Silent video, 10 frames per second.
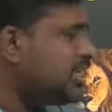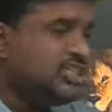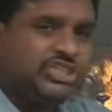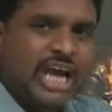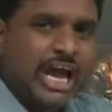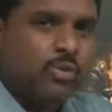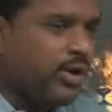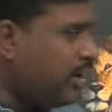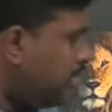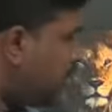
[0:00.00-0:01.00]

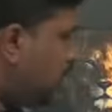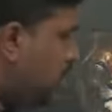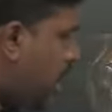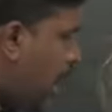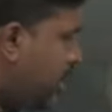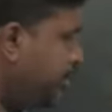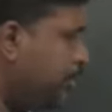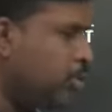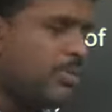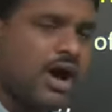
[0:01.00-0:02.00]
jaguar and
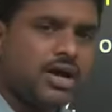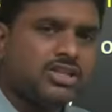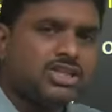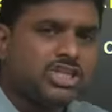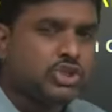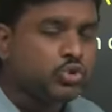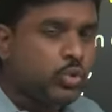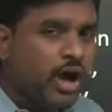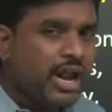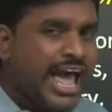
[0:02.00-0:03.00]
puma. These 2
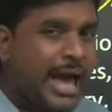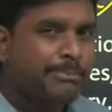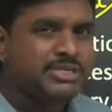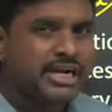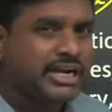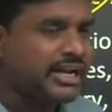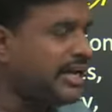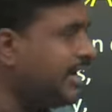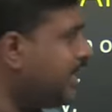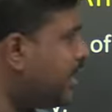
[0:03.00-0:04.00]
are absent in
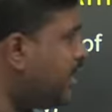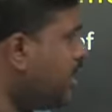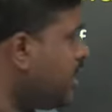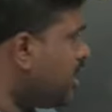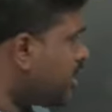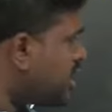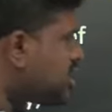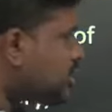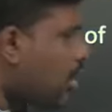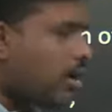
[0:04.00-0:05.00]
India.
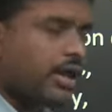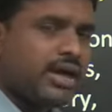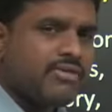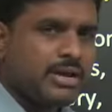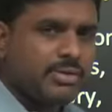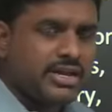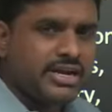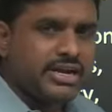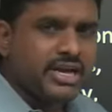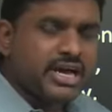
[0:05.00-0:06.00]
Rest all are available in
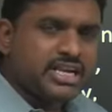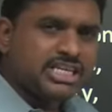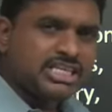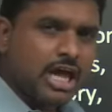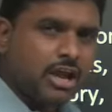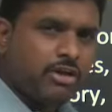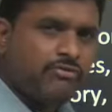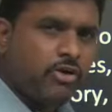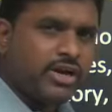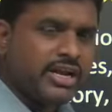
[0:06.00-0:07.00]
India, rest all are
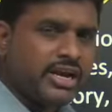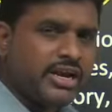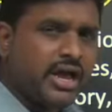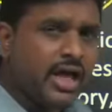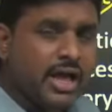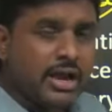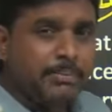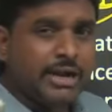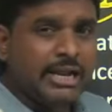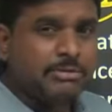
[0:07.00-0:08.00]
found in India.
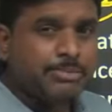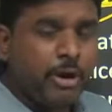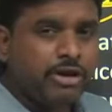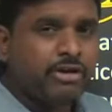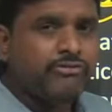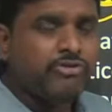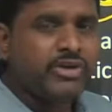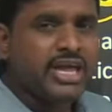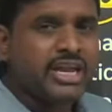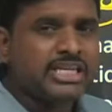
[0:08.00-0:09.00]
Prelims point of view,
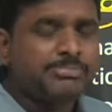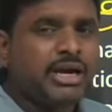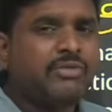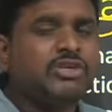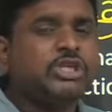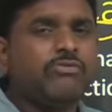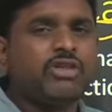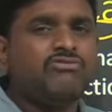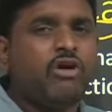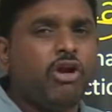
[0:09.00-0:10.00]
we can expect which of
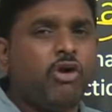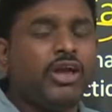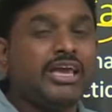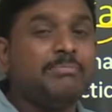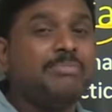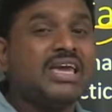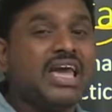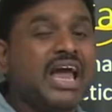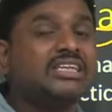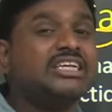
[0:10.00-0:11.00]
the following big
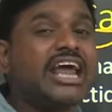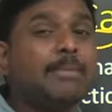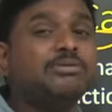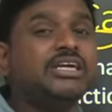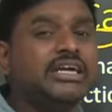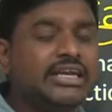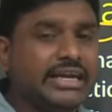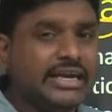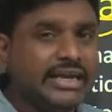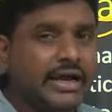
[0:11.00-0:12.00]
cats are absent in
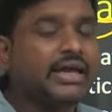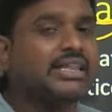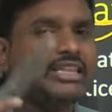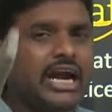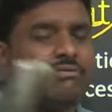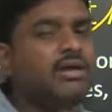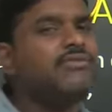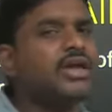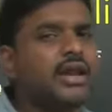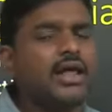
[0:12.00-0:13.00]
India. In that way
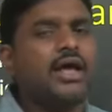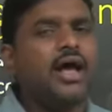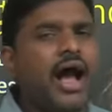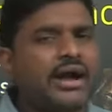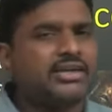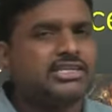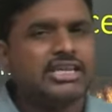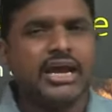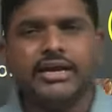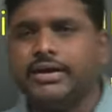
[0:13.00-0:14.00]
we can
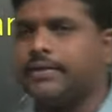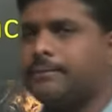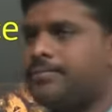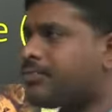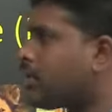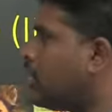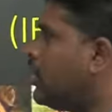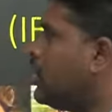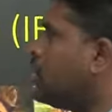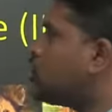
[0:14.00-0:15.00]
understand it.
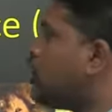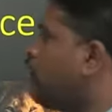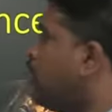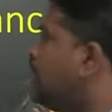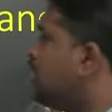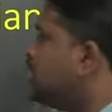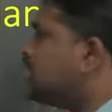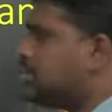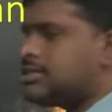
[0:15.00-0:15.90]
So this